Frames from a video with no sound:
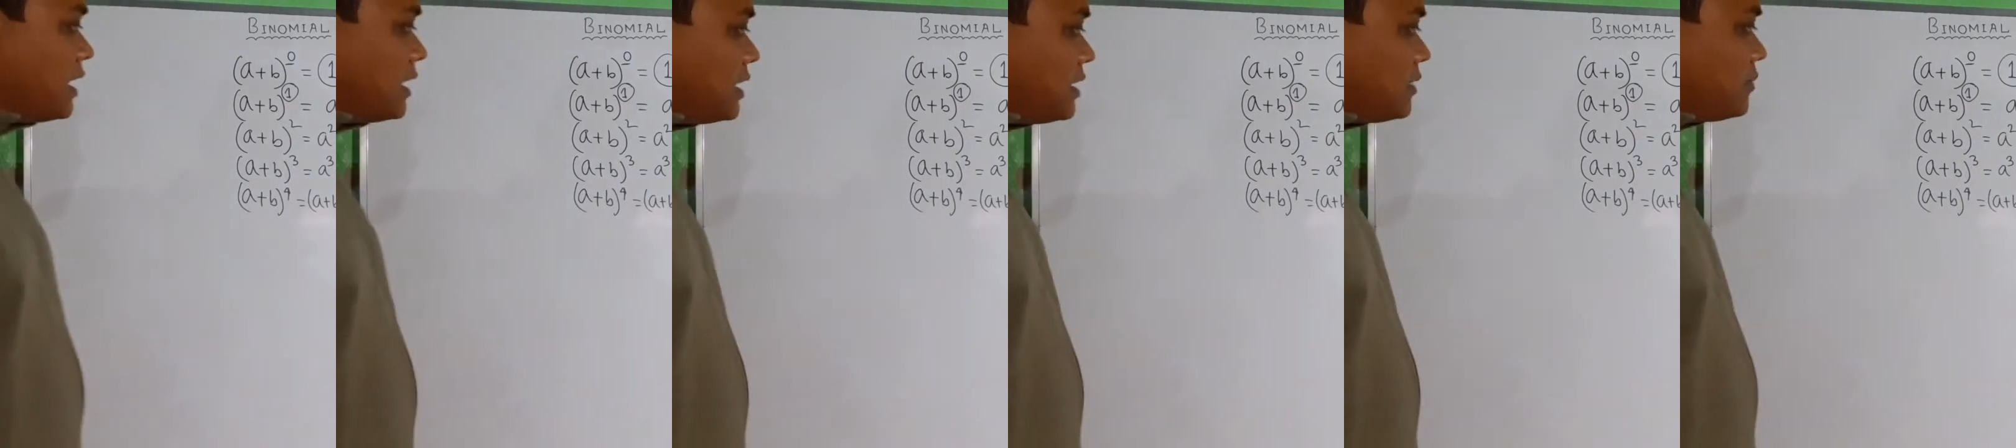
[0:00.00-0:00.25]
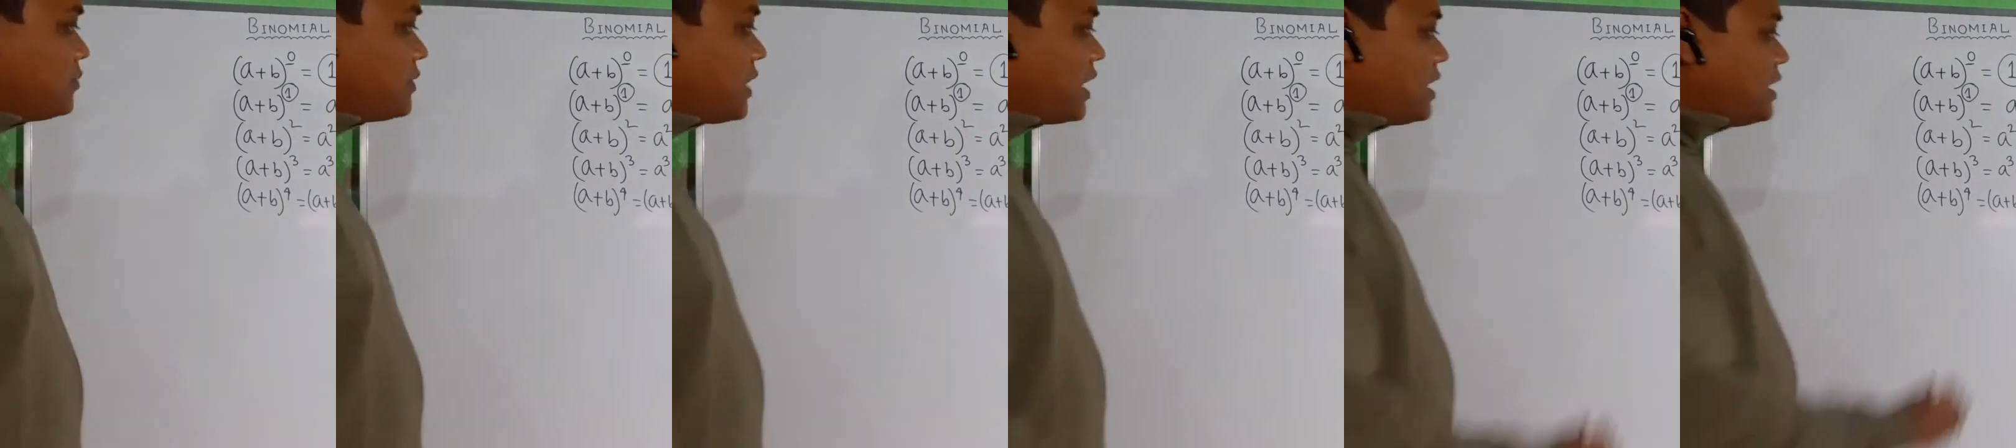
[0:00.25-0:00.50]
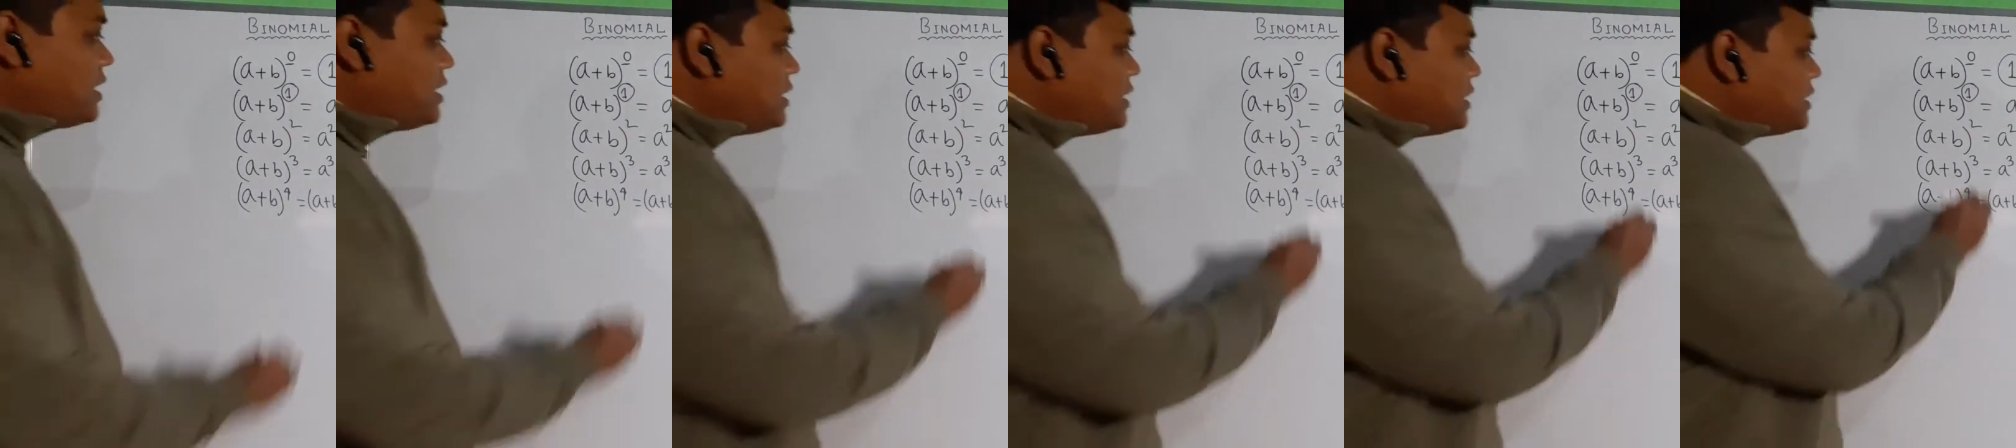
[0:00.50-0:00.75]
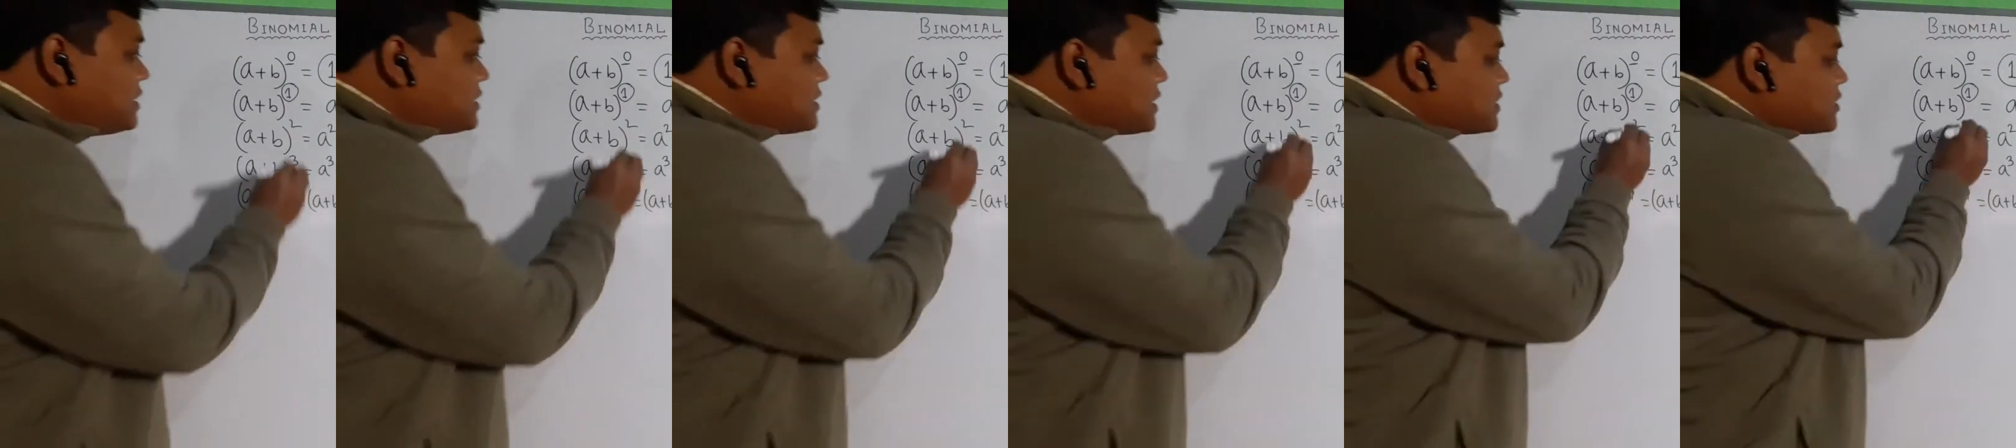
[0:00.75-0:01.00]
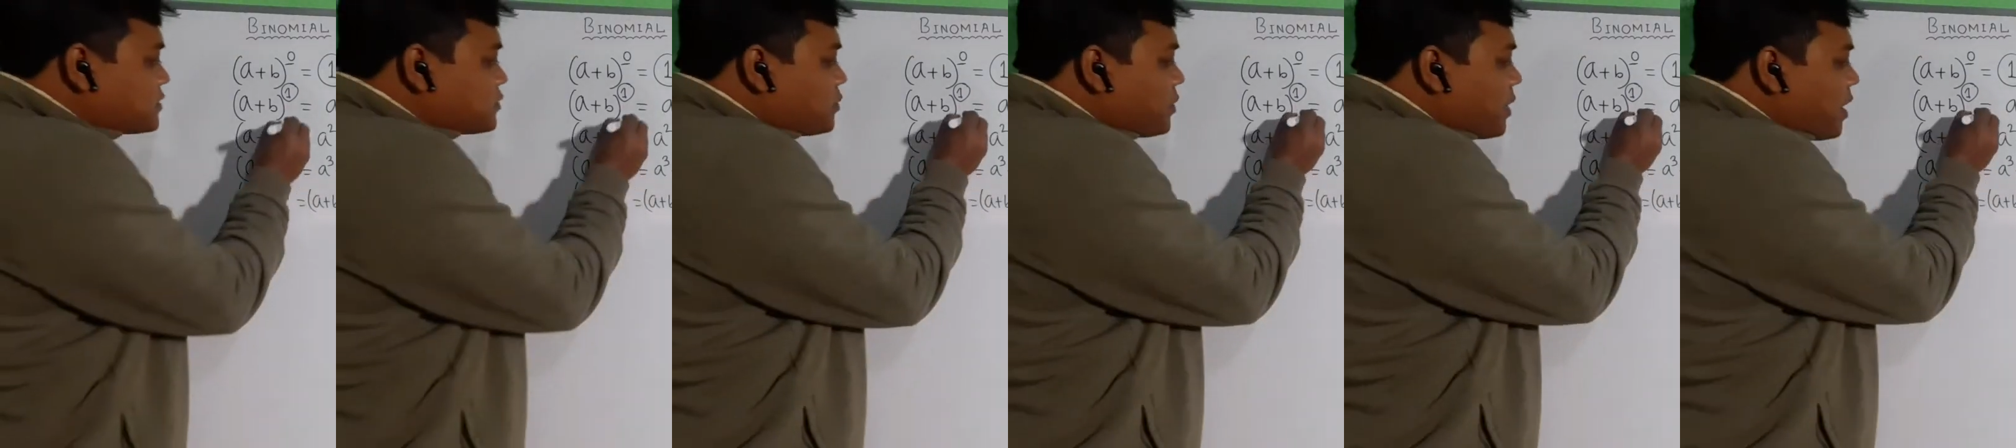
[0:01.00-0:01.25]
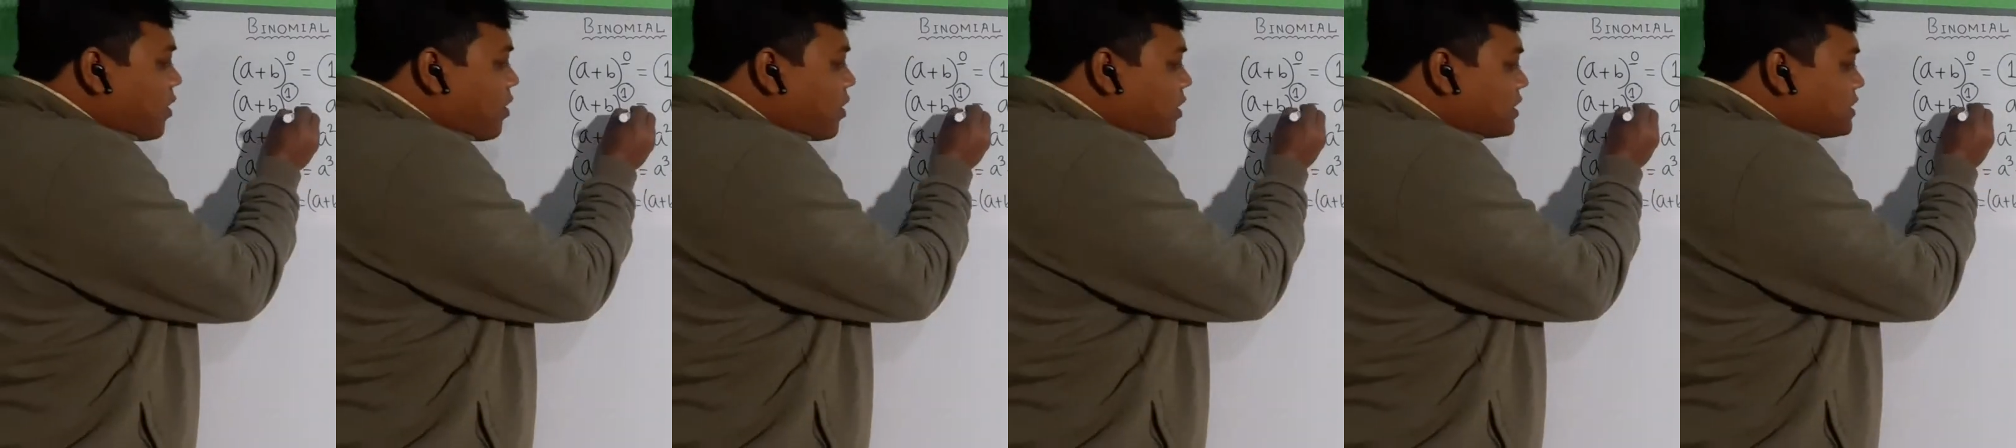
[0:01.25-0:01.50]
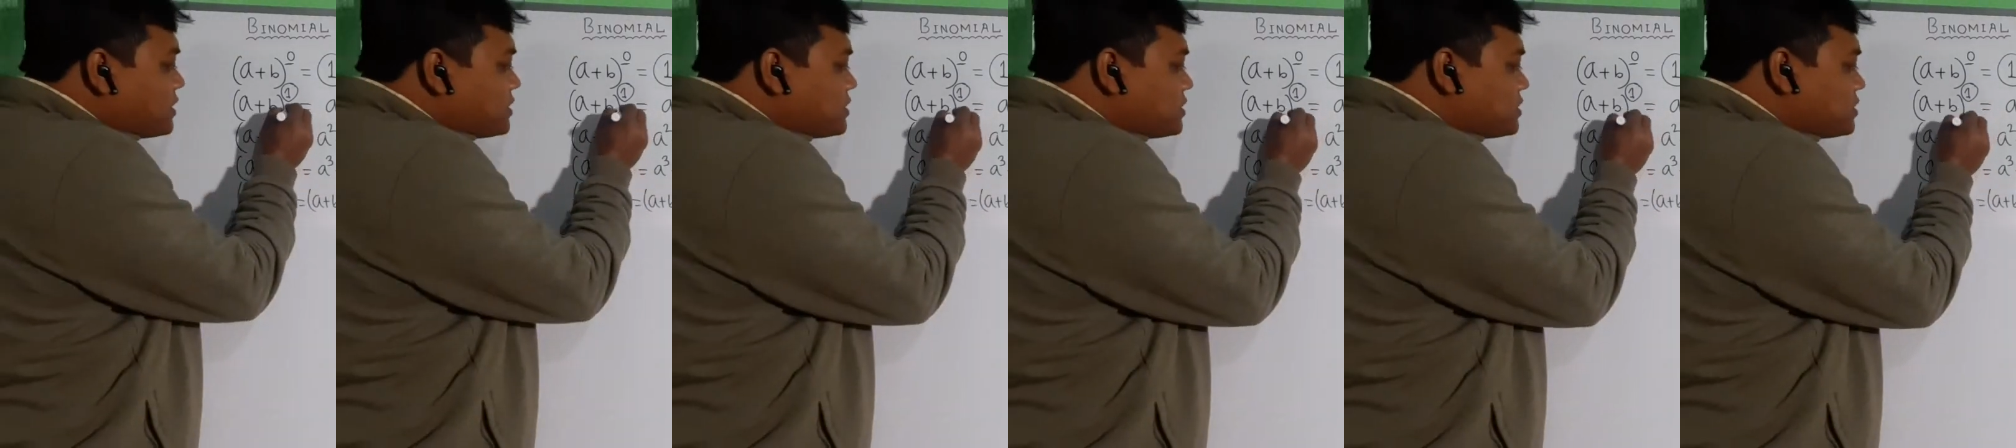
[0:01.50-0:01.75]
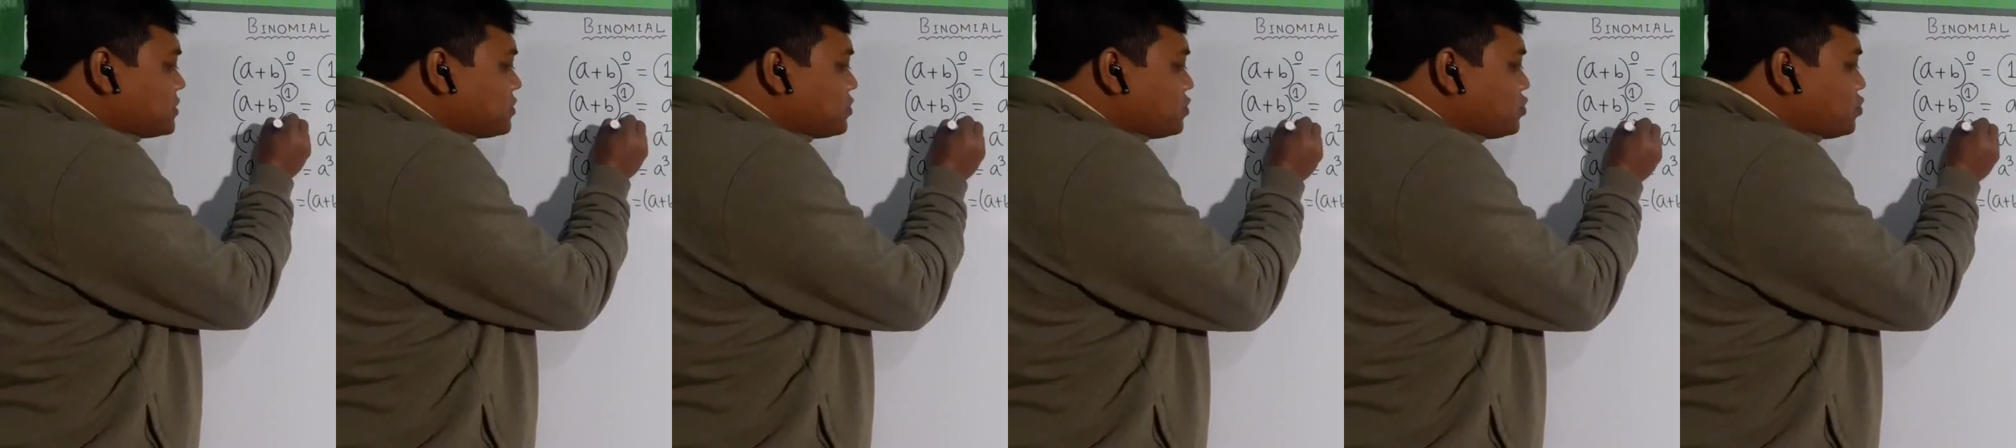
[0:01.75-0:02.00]
If the indices power
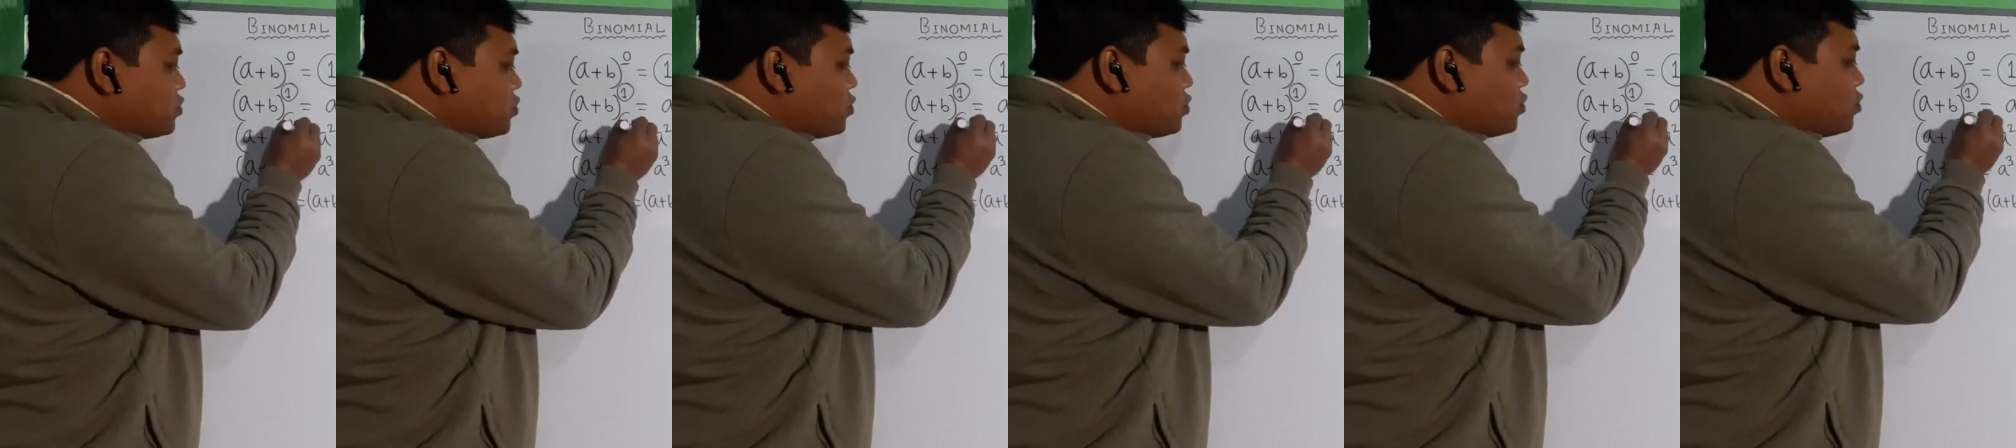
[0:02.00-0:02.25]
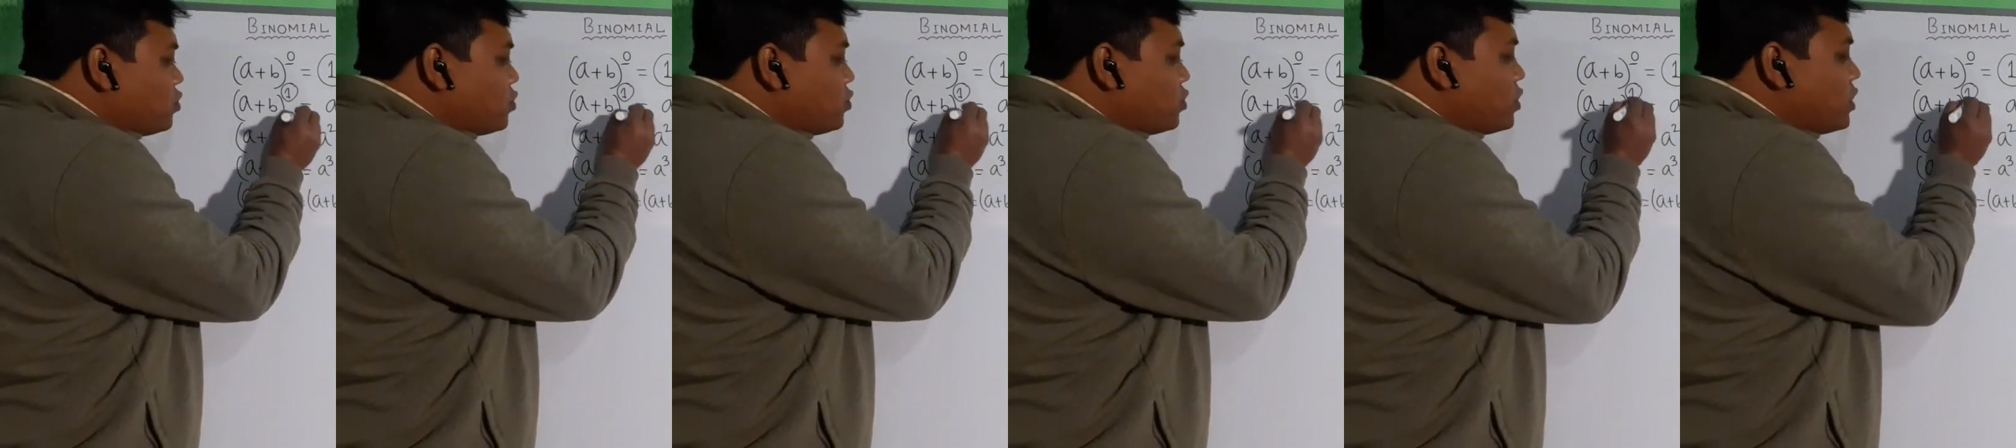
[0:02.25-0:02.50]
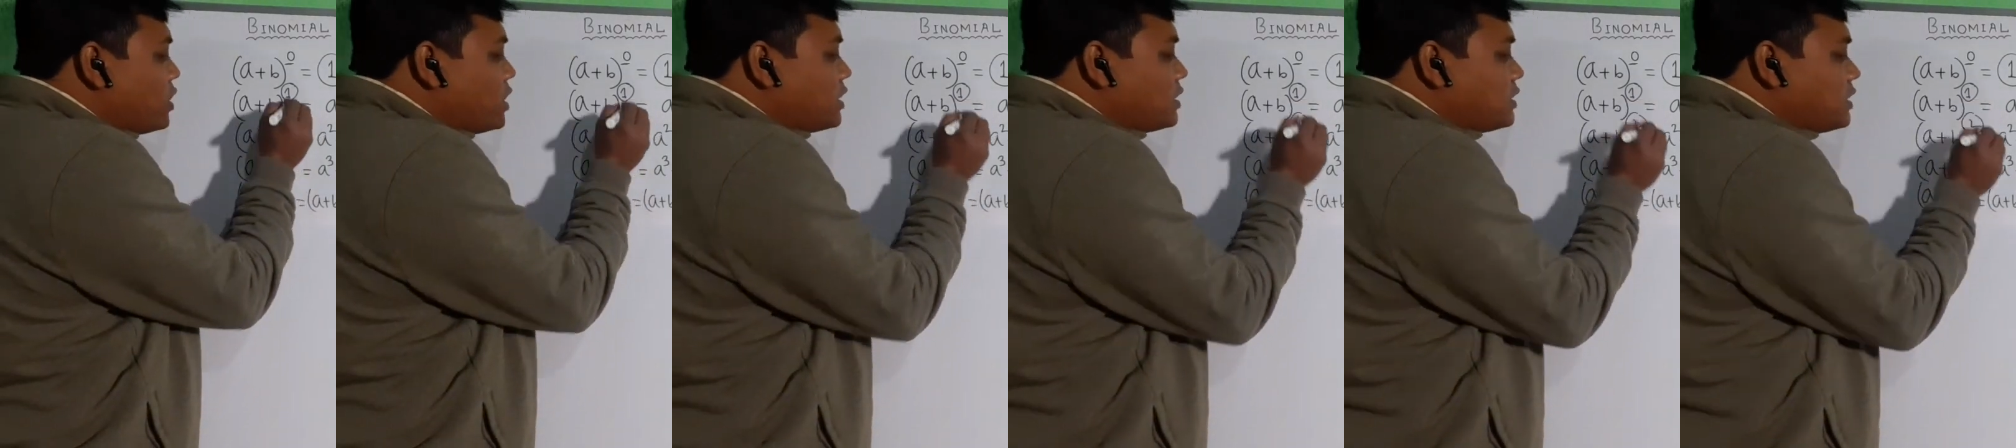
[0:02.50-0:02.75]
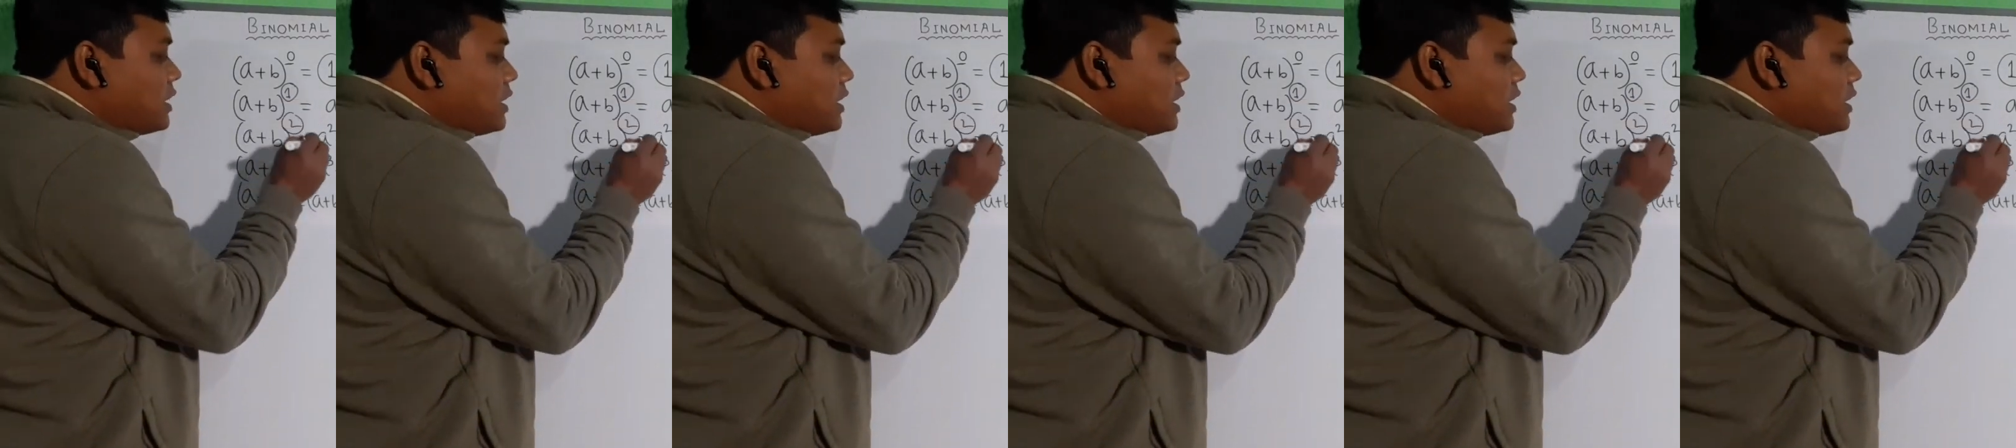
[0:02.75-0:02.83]
is 2,